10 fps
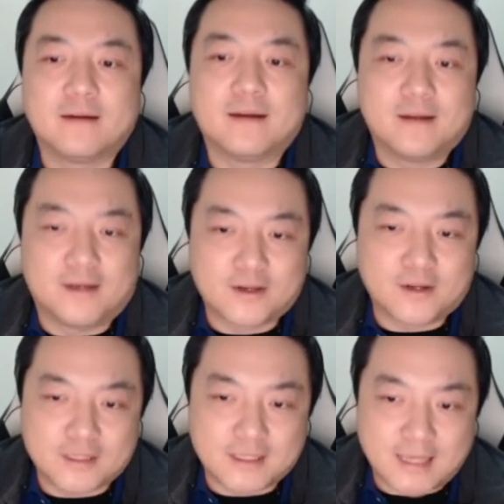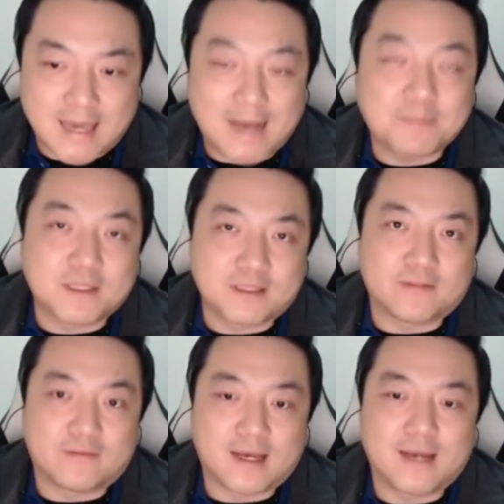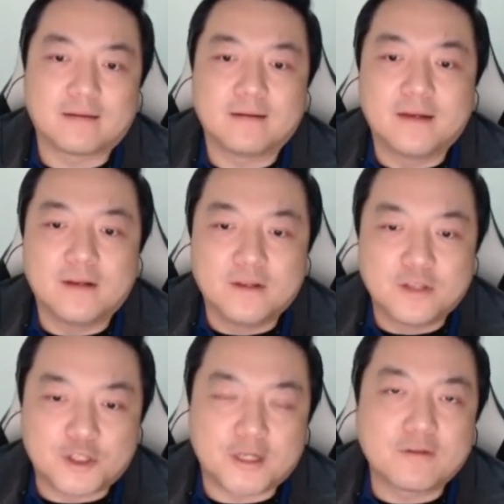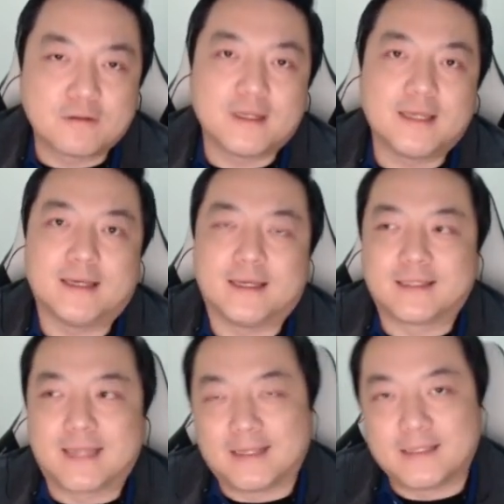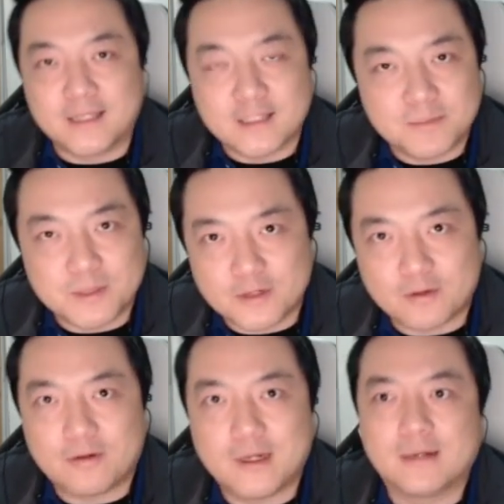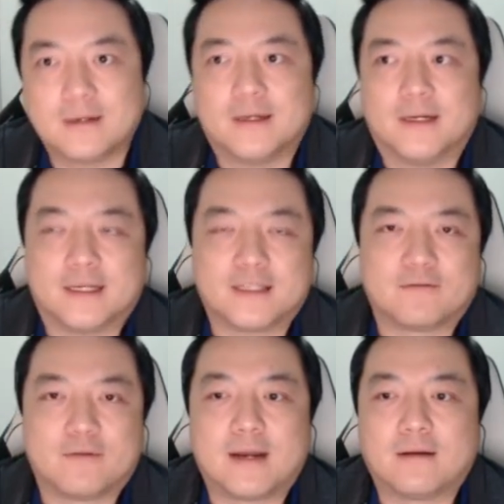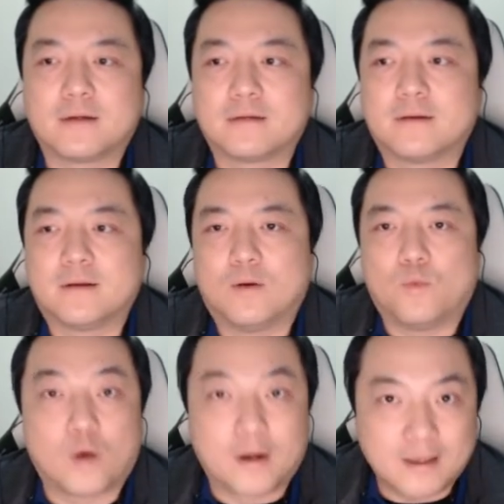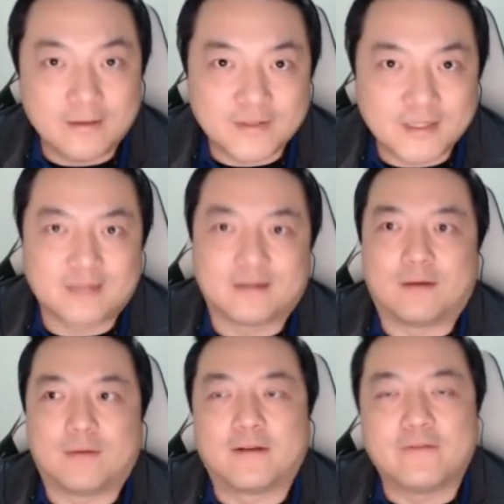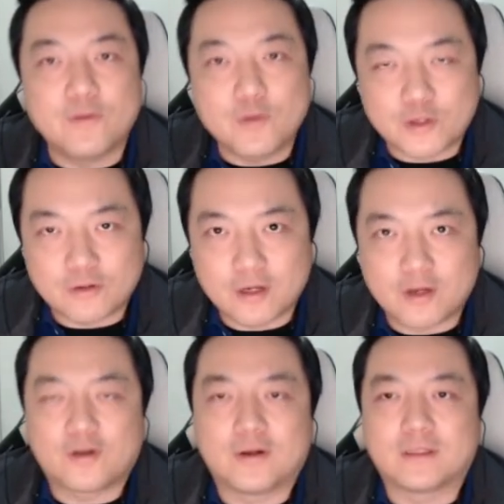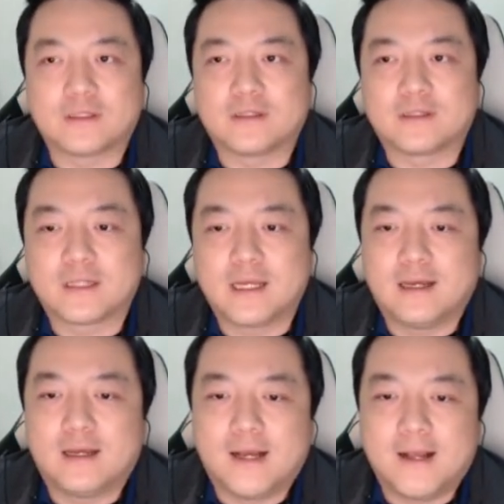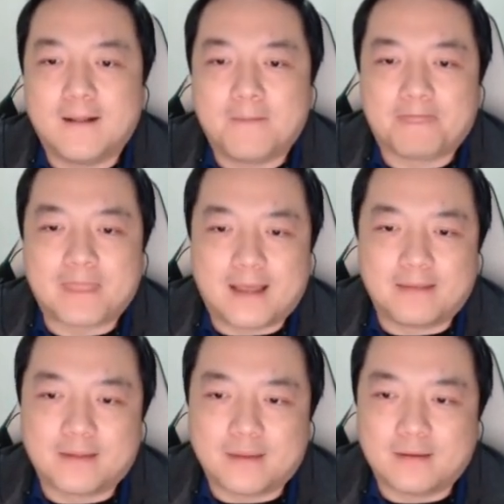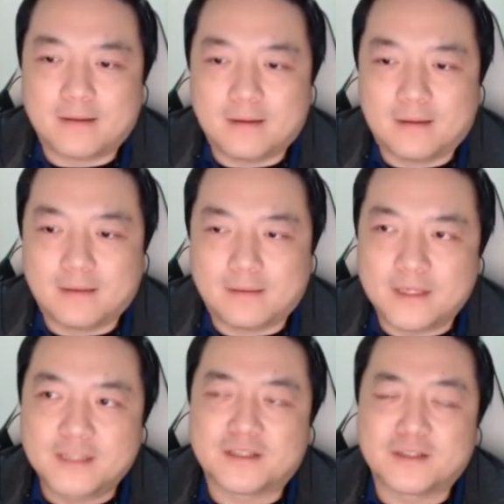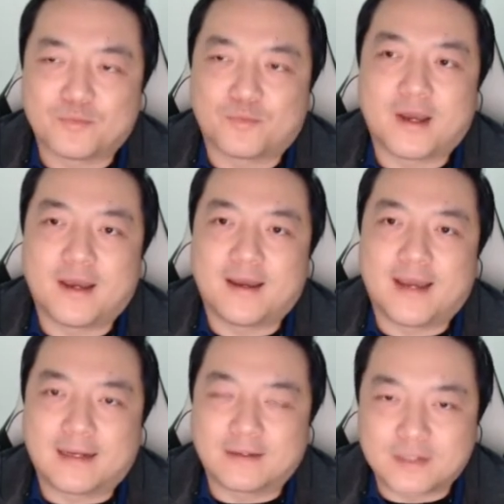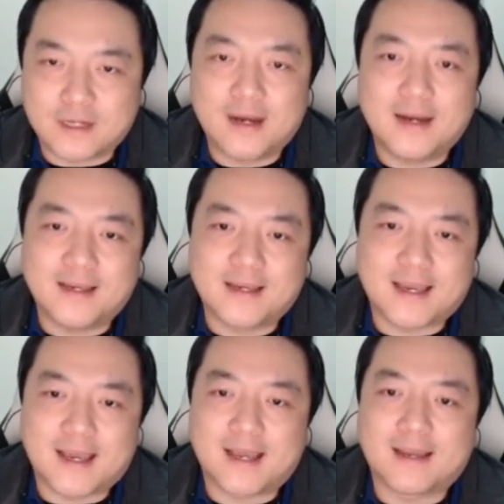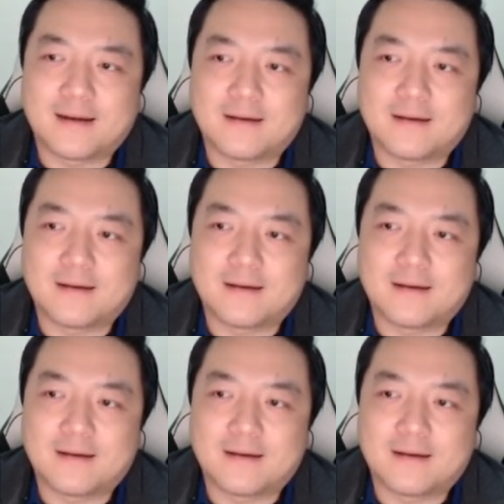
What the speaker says: occurs in the absence of that. Generally, it's anticipatory, it's around what ifs, around future occurrences, and this is where anxiety can